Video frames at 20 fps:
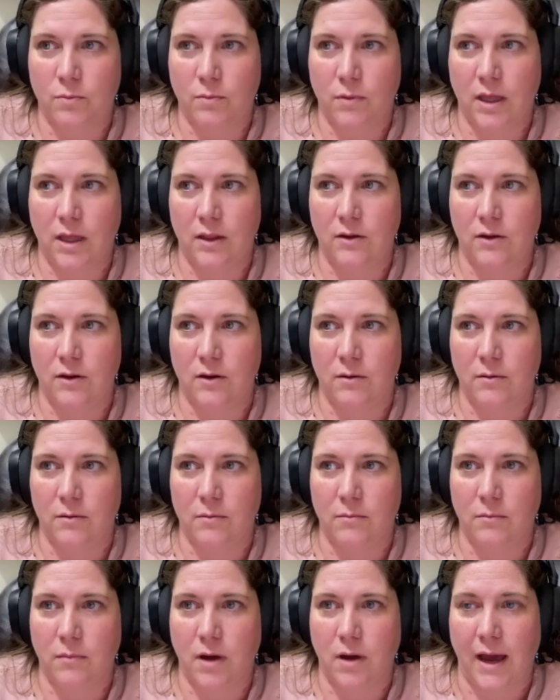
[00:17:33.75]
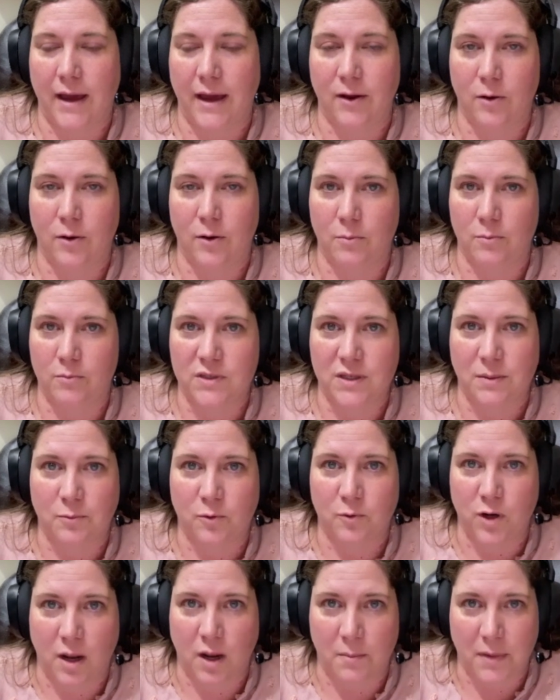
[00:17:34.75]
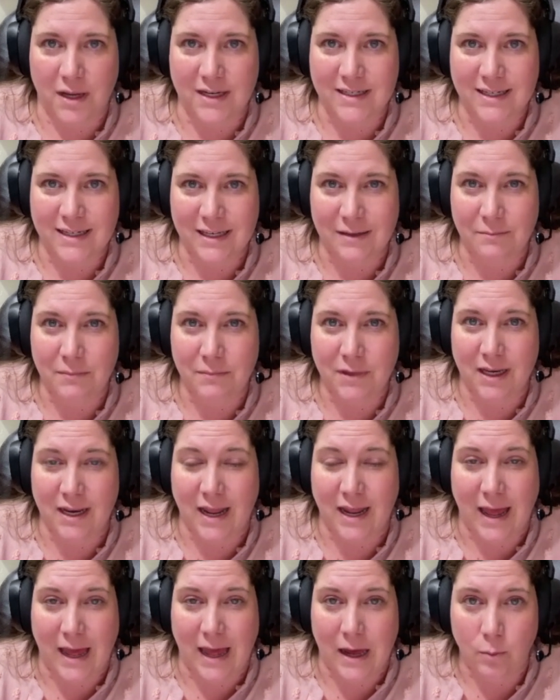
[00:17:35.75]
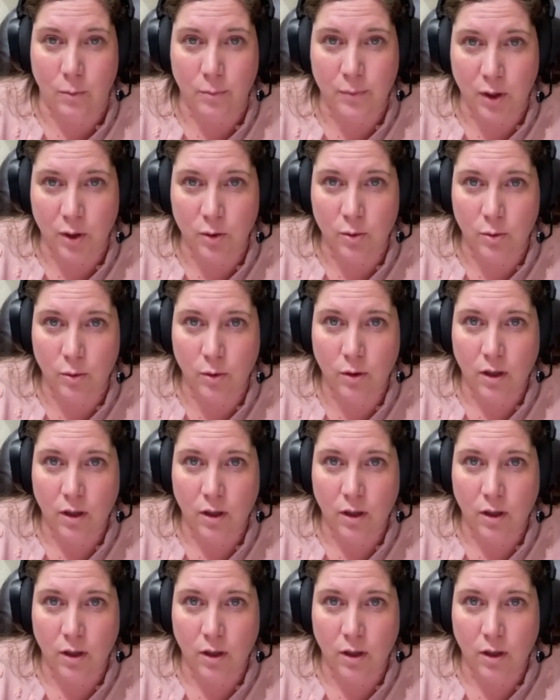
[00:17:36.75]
Either I or someone on my team can help you